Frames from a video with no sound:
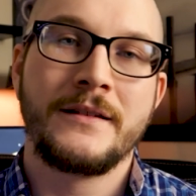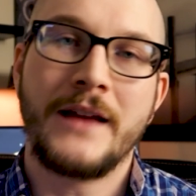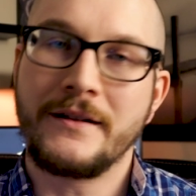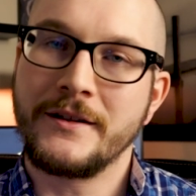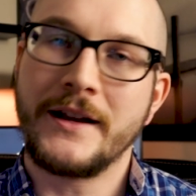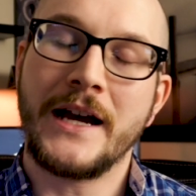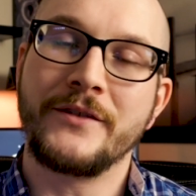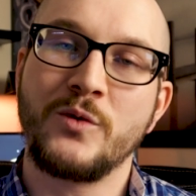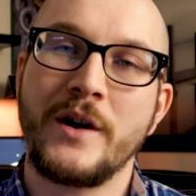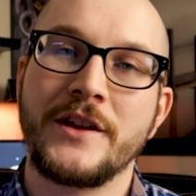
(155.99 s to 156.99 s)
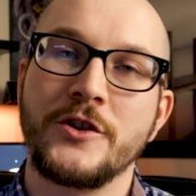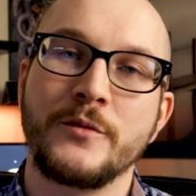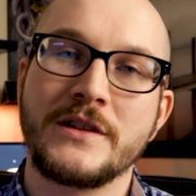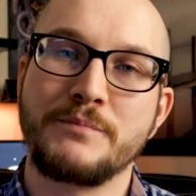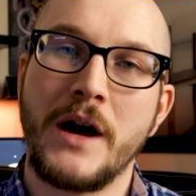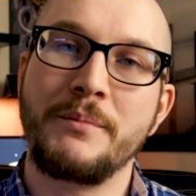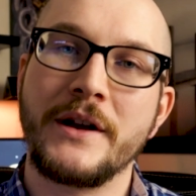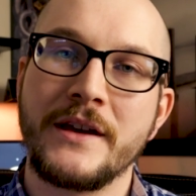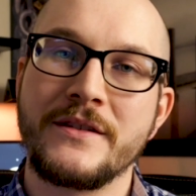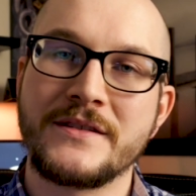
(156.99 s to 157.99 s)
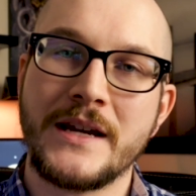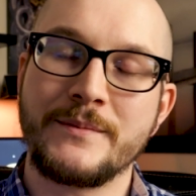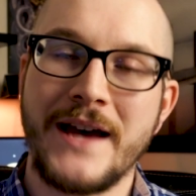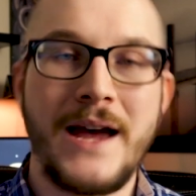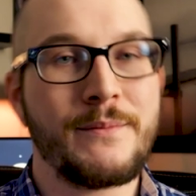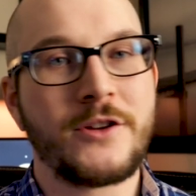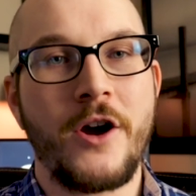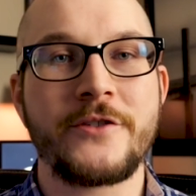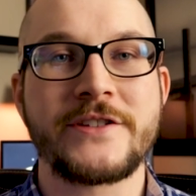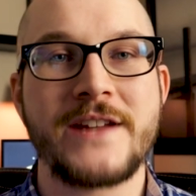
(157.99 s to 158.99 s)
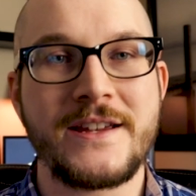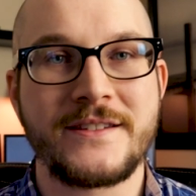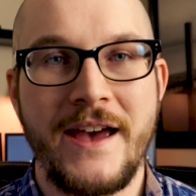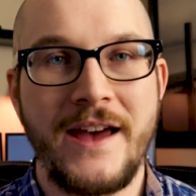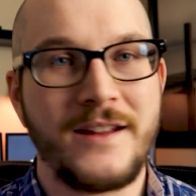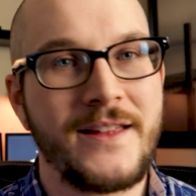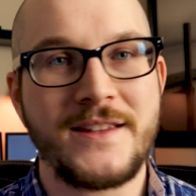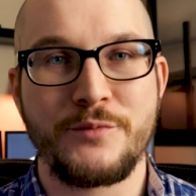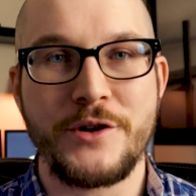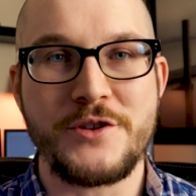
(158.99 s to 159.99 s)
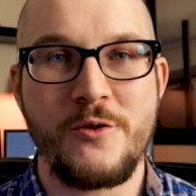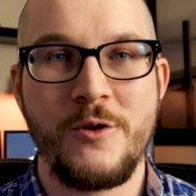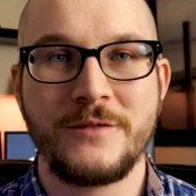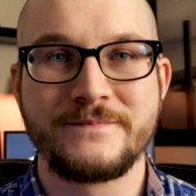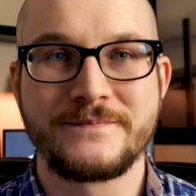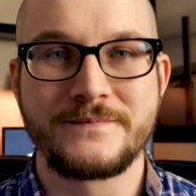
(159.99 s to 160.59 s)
not gonna have 20 humans pop out at the same time, but garter snakes can, and that's pretty cool.